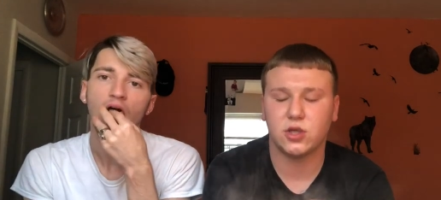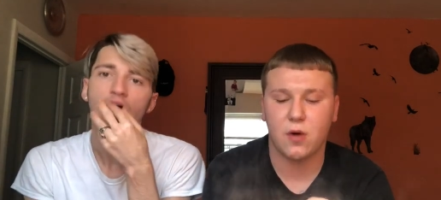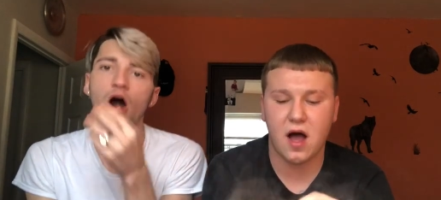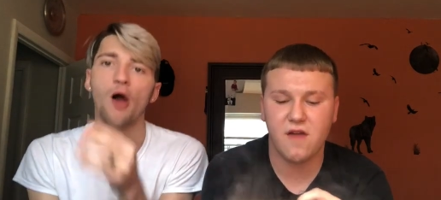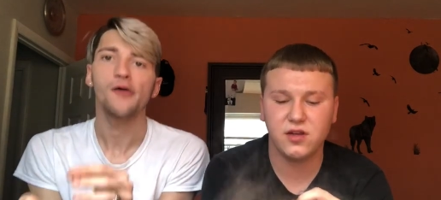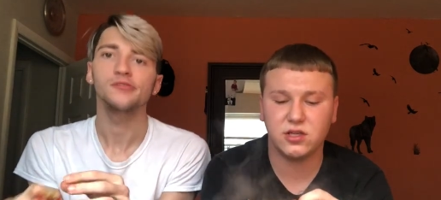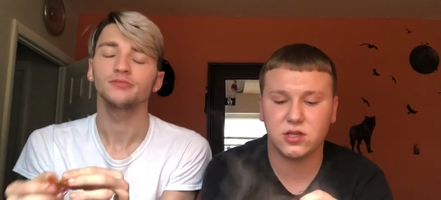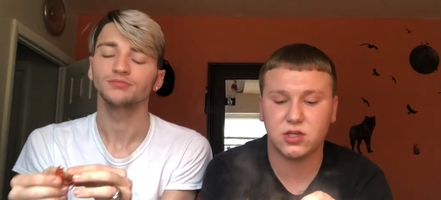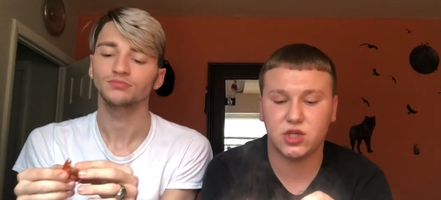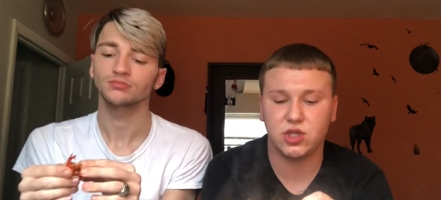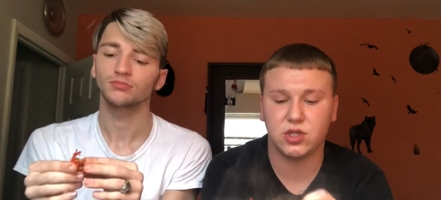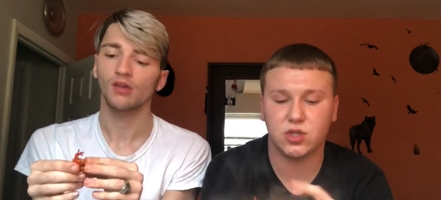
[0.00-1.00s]
Speaker 1: So obviously
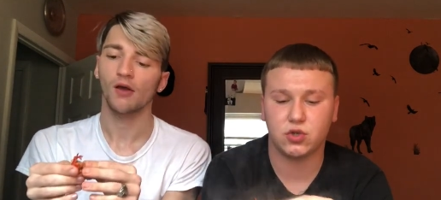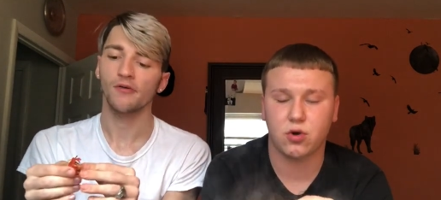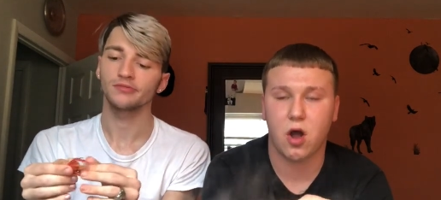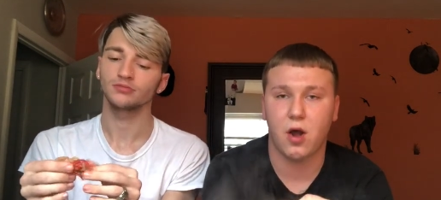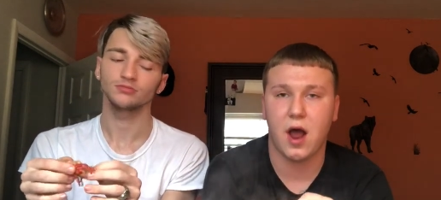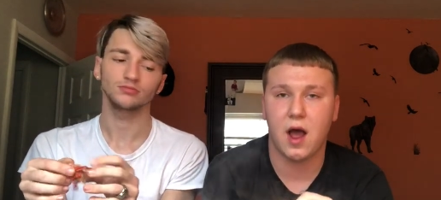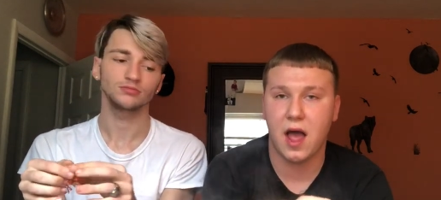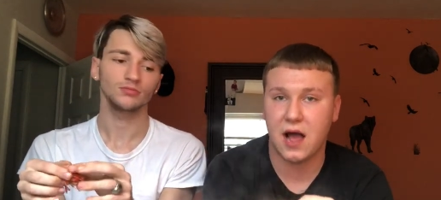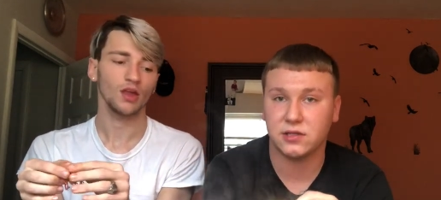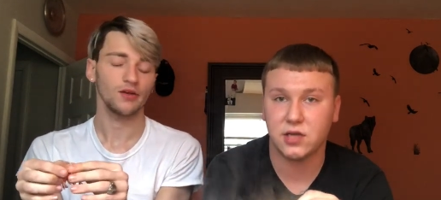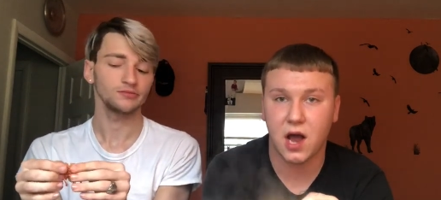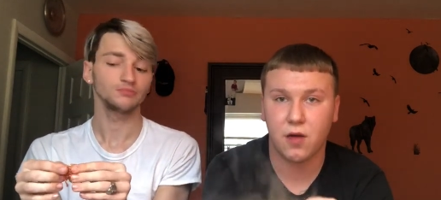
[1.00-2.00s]
she's distraught,
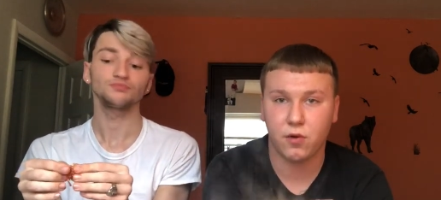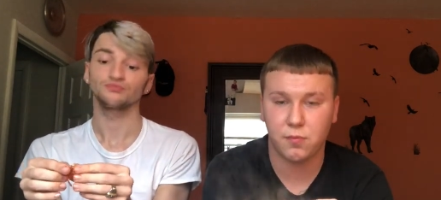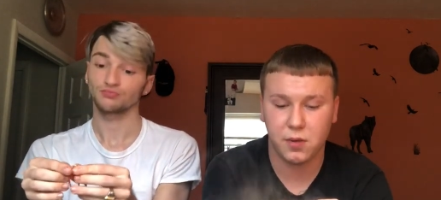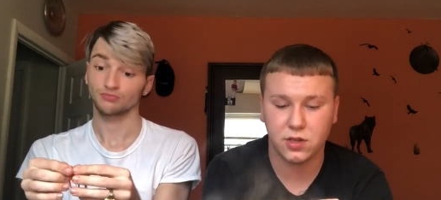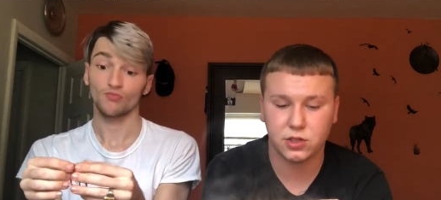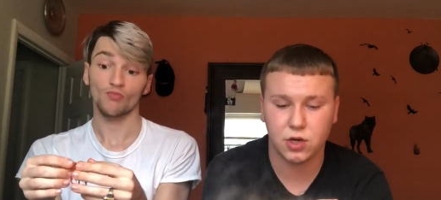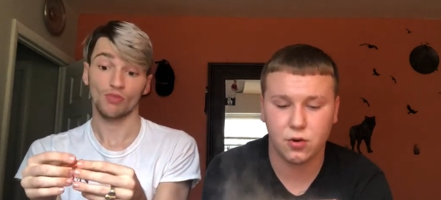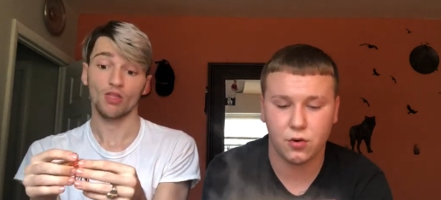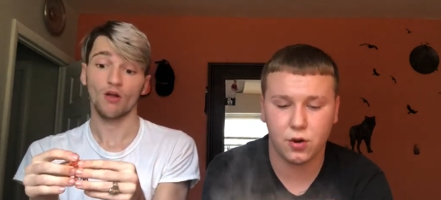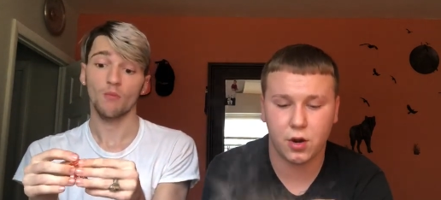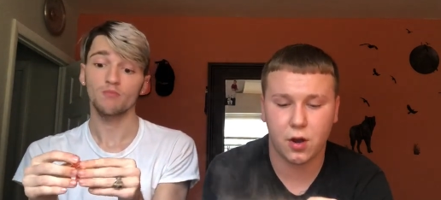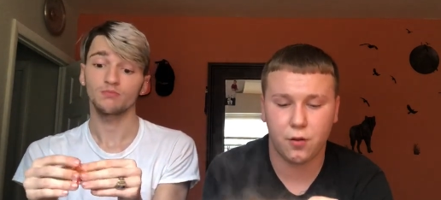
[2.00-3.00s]
as I would be too,
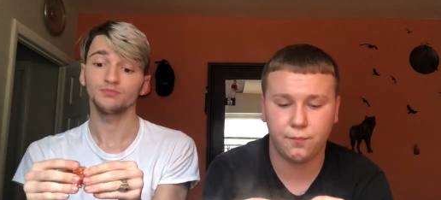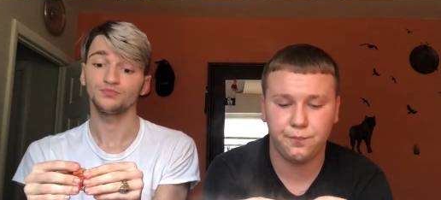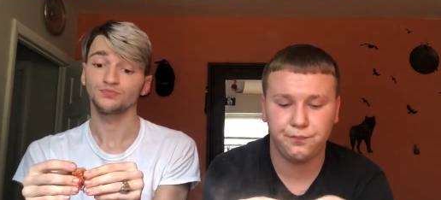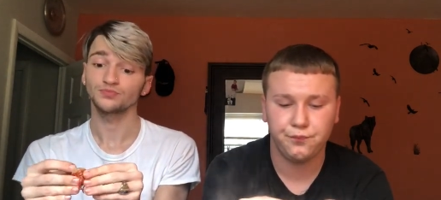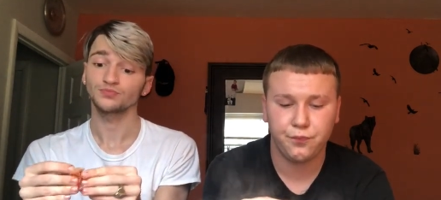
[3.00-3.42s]
you know?